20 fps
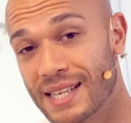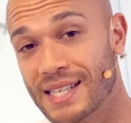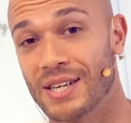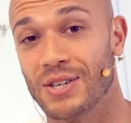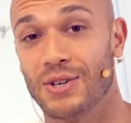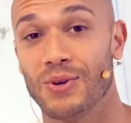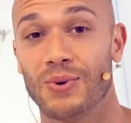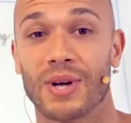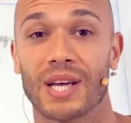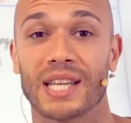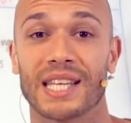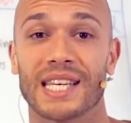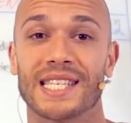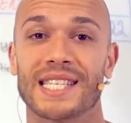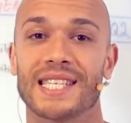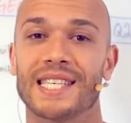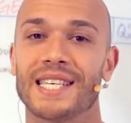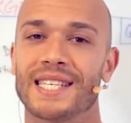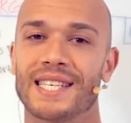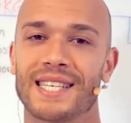I do not
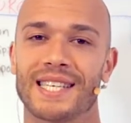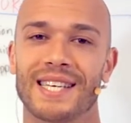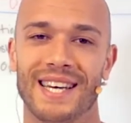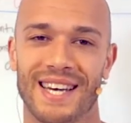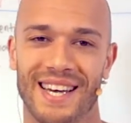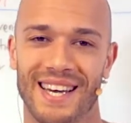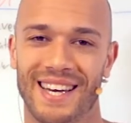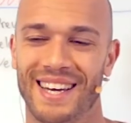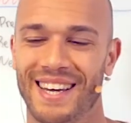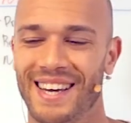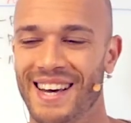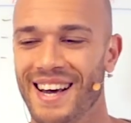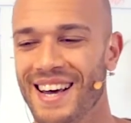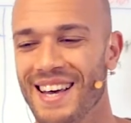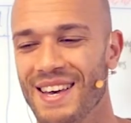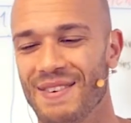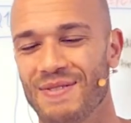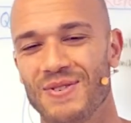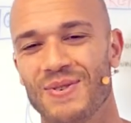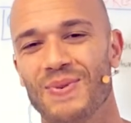exist.
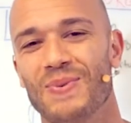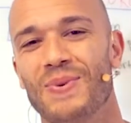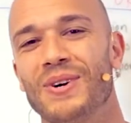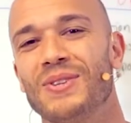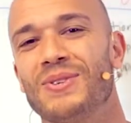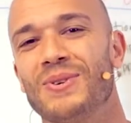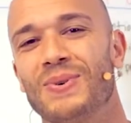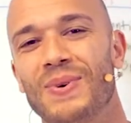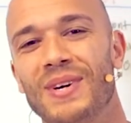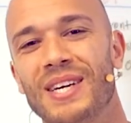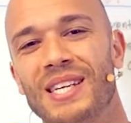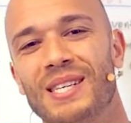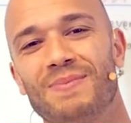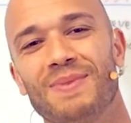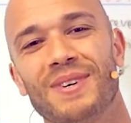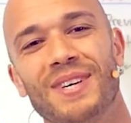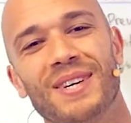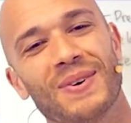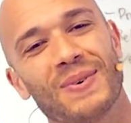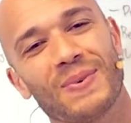If you want to reach
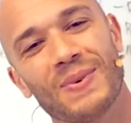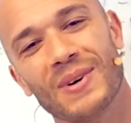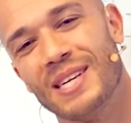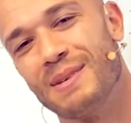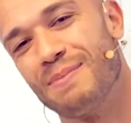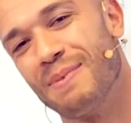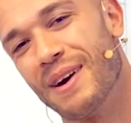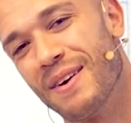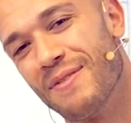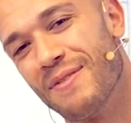me, reach my